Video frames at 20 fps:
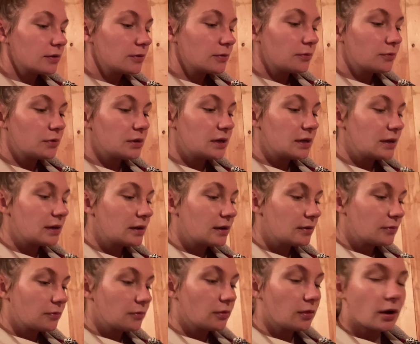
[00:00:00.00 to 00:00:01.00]
we
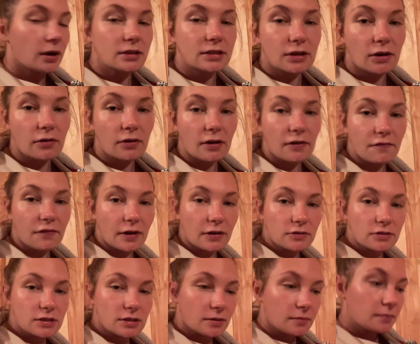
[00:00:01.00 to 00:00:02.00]
walked out and
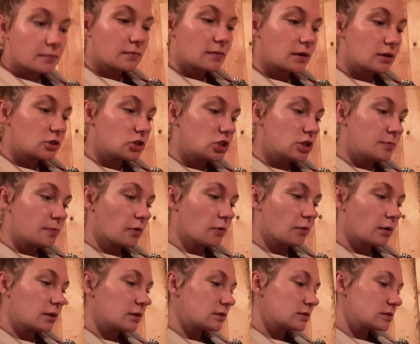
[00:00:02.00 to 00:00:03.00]
found some cheaper
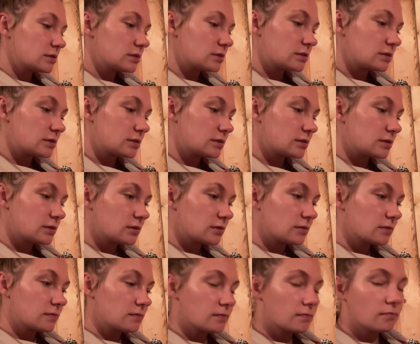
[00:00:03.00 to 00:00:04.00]
ones
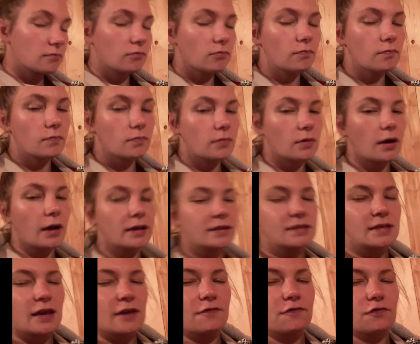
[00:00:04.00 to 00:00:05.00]
I
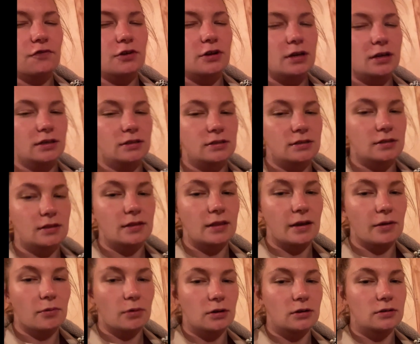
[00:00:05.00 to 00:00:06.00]
say free because
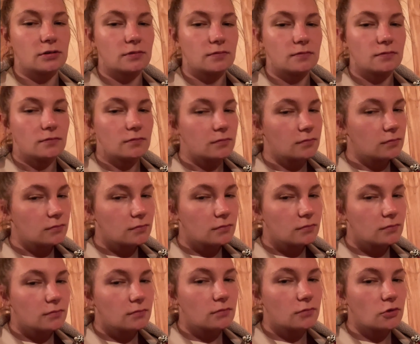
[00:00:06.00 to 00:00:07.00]
they were
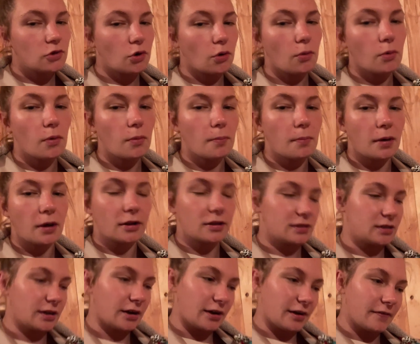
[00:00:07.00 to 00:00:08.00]
no
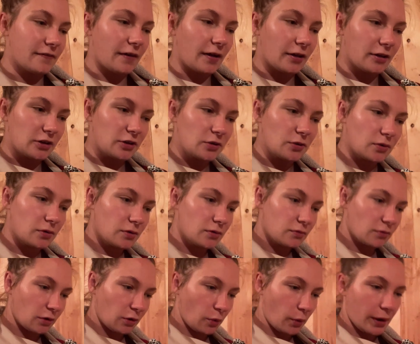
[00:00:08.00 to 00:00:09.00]
monetary value
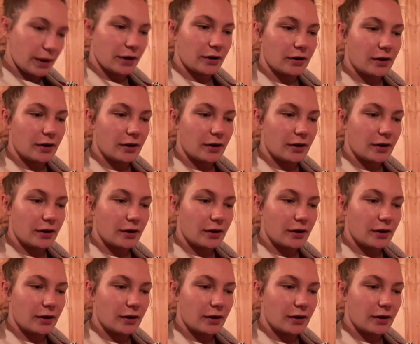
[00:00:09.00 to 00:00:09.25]
required.